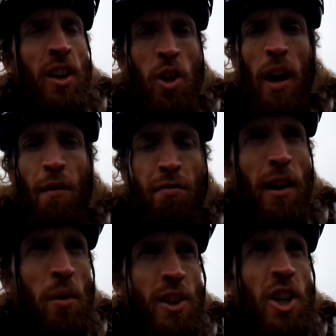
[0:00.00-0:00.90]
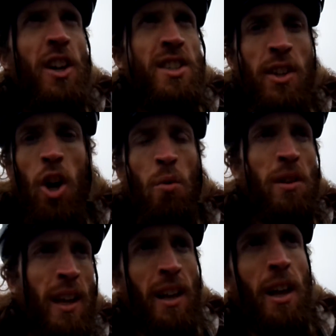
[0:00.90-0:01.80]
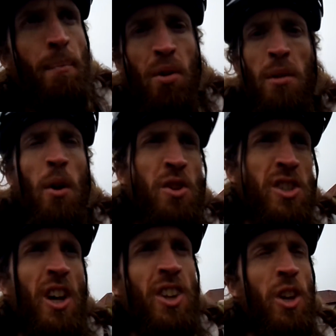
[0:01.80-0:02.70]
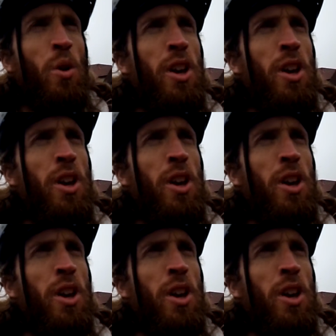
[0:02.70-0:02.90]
you have free will choice, and no one can like put emotions on you.